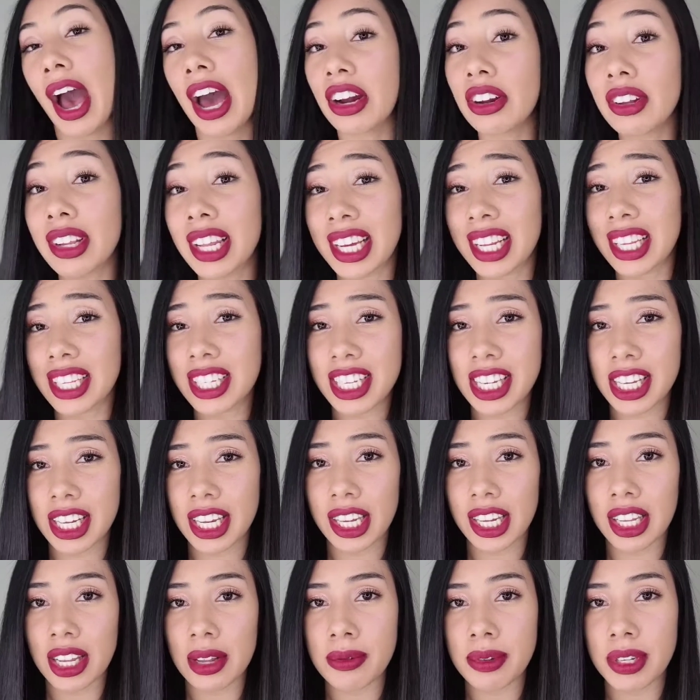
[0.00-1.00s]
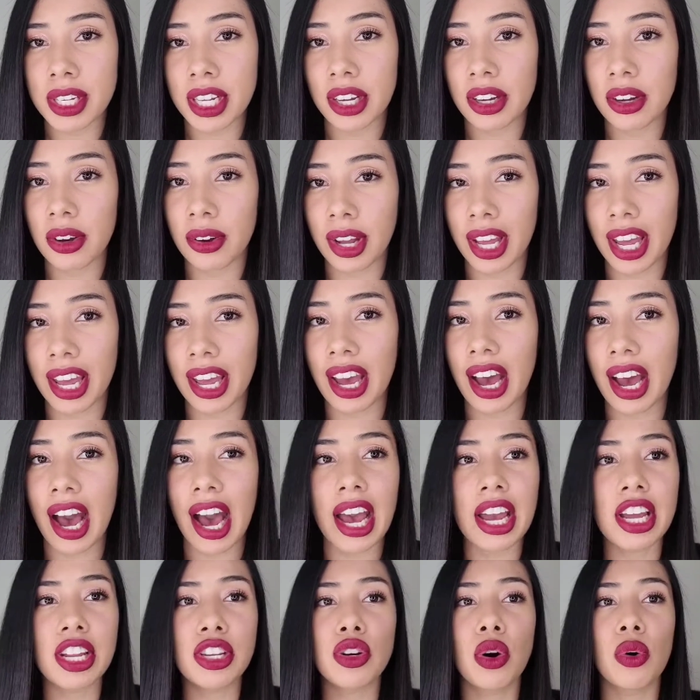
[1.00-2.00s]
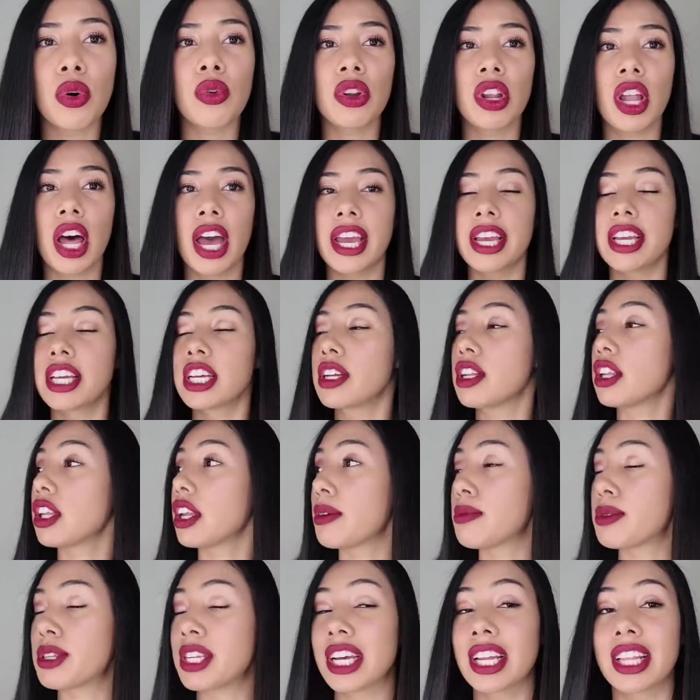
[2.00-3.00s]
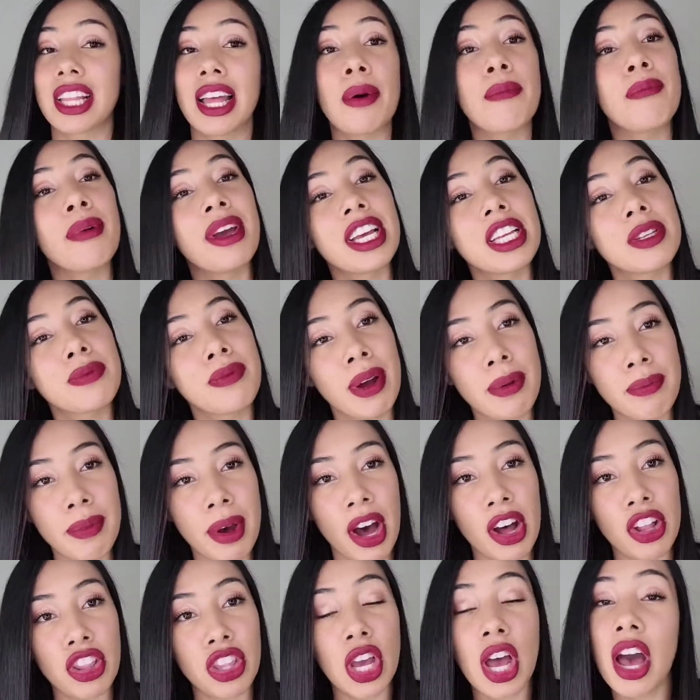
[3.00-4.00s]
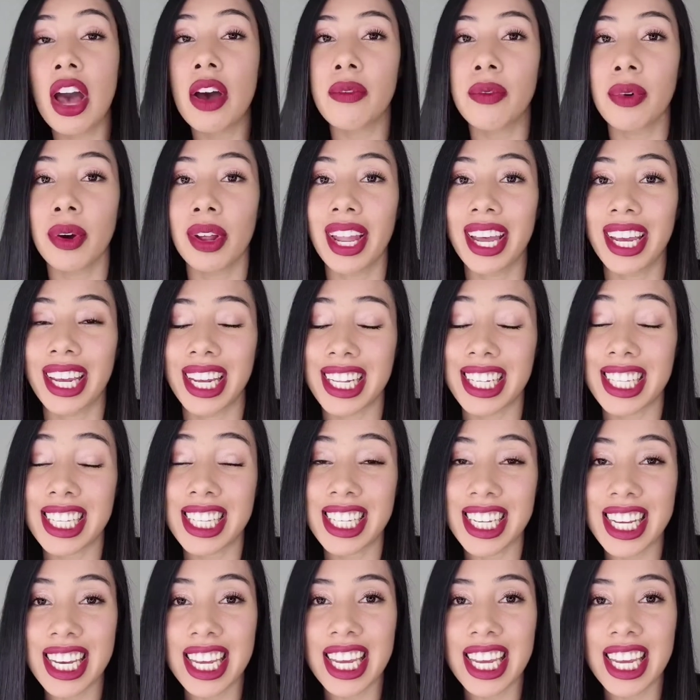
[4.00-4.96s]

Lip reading: I don't like sticky lipstick, okay? I don't like lipstick that makes my mouth feel like it's